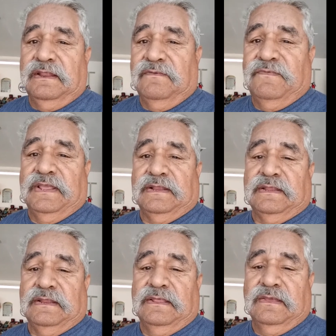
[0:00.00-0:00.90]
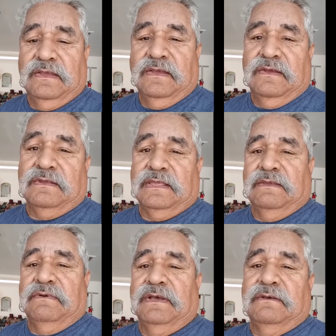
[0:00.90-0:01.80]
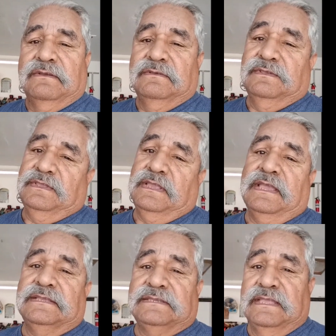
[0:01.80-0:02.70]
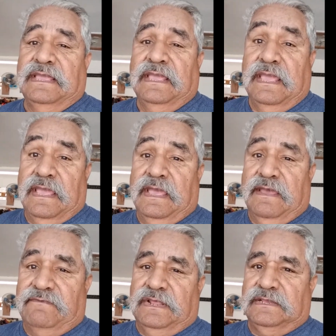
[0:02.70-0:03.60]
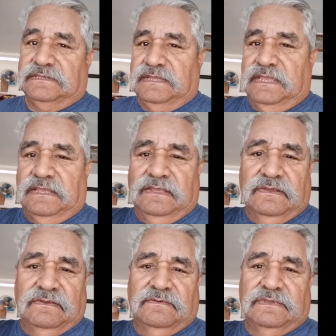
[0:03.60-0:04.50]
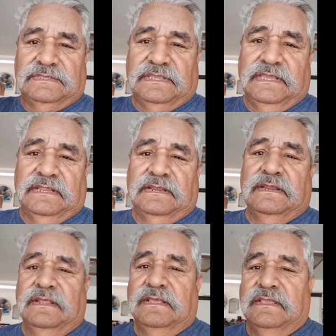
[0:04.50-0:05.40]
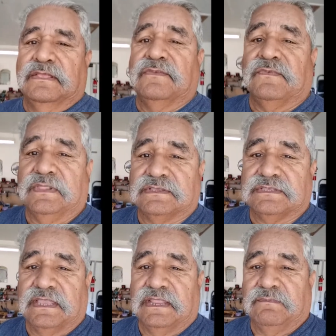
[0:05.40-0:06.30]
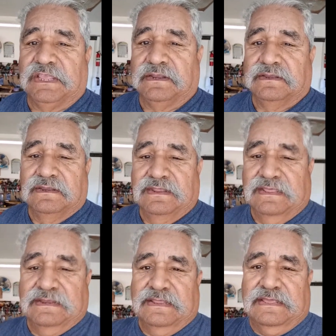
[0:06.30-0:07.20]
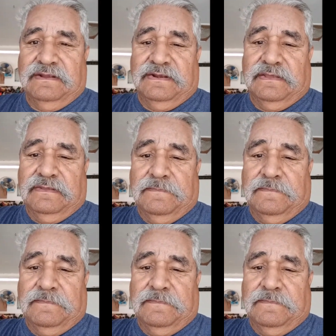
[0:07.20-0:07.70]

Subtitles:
infected. Okay, well, you guys have a nice day. Once again, it's Felix the Handyman. Take care now.